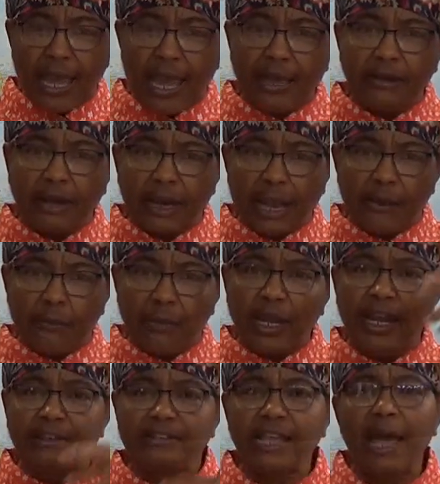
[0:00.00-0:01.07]
And
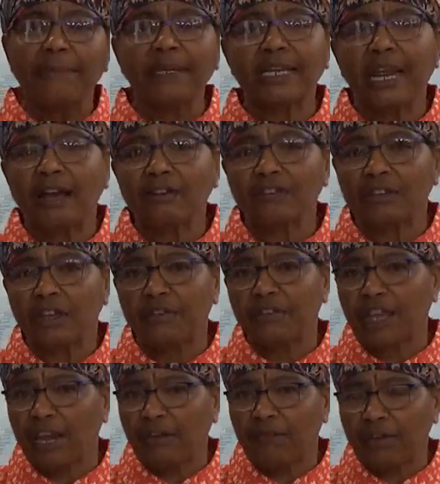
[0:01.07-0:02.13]
we're examining
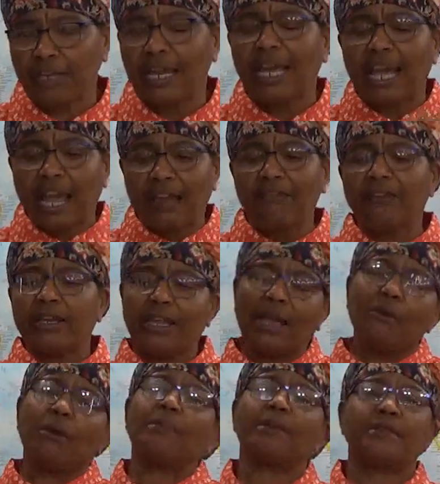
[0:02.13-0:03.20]
ourselves every day. Every
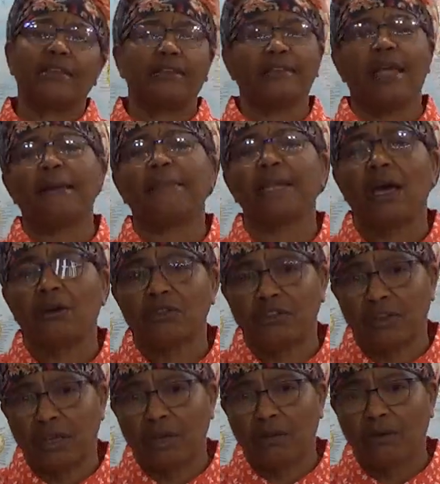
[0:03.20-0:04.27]
day we must examine
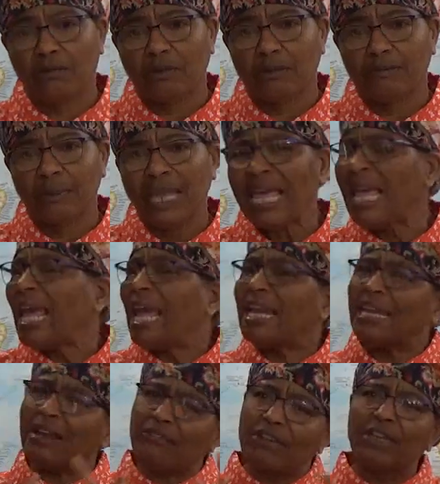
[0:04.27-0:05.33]
ourselves.
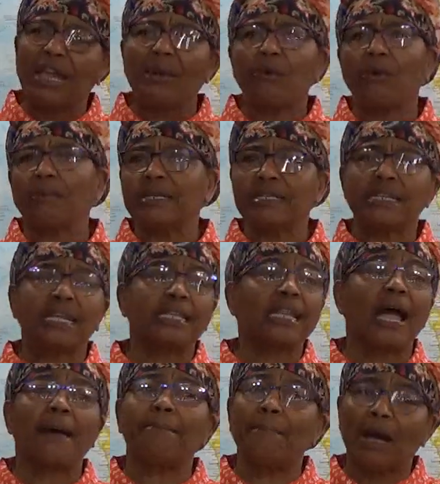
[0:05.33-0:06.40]
And every day we must say,
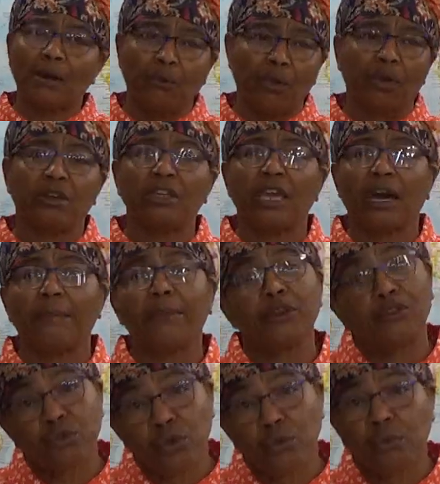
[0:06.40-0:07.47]
Not my will, Yah,
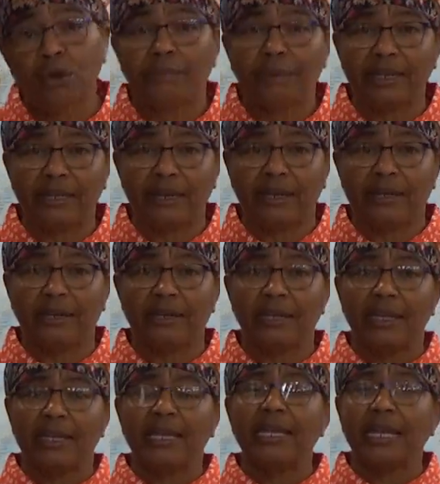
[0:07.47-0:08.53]
but your will be done
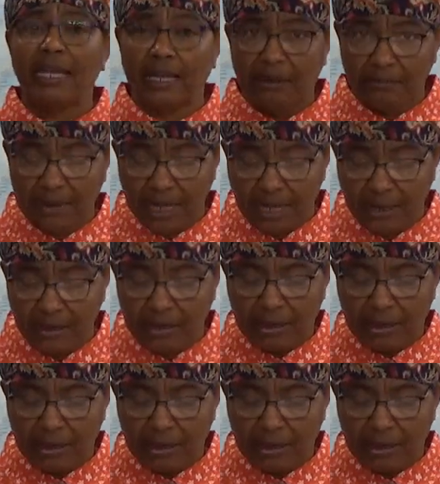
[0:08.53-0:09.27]
in me.